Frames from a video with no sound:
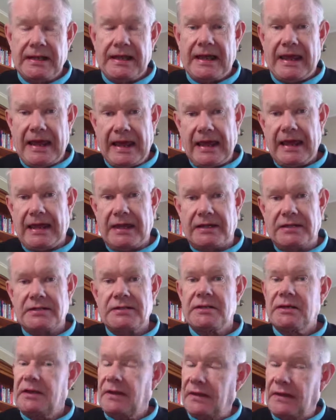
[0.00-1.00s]
and
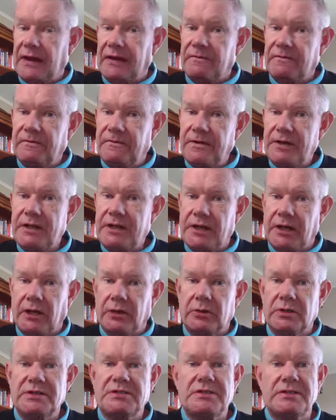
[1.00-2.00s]
that video
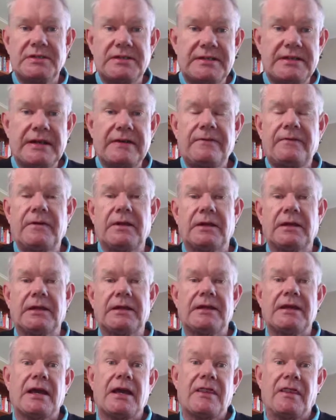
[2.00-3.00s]
is
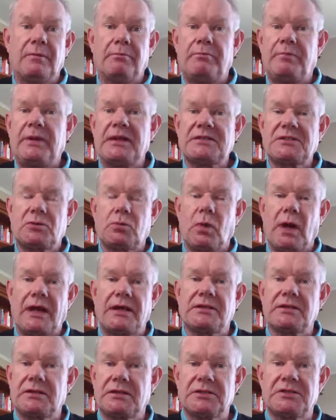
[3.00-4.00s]
definitely the best way
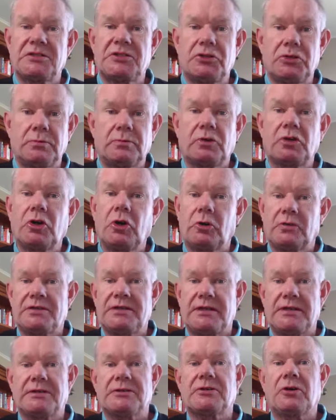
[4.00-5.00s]
to consume
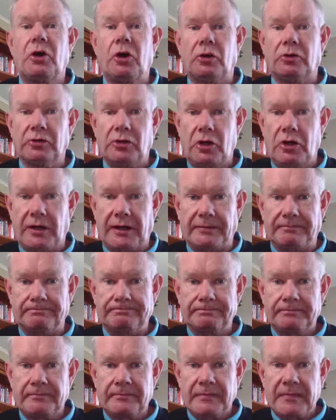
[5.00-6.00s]
content online.
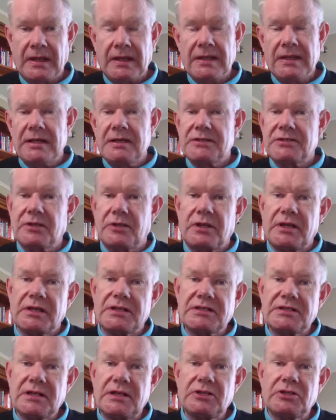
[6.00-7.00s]
So the
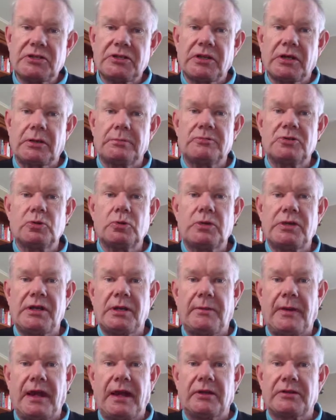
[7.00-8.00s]
extension that I'm talking
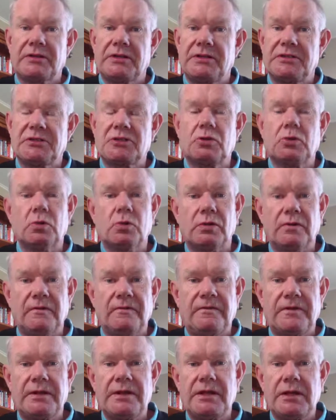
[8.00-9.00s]
about is called
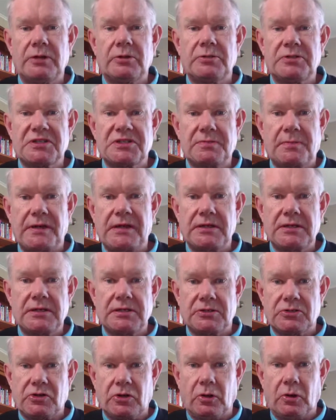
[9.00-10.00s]
Video Speed
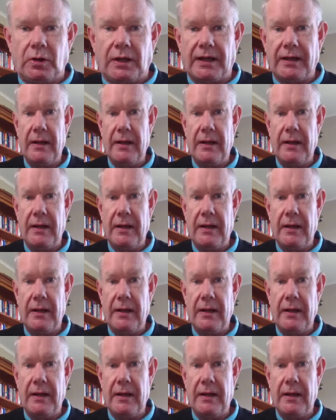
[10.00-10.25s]
Controller.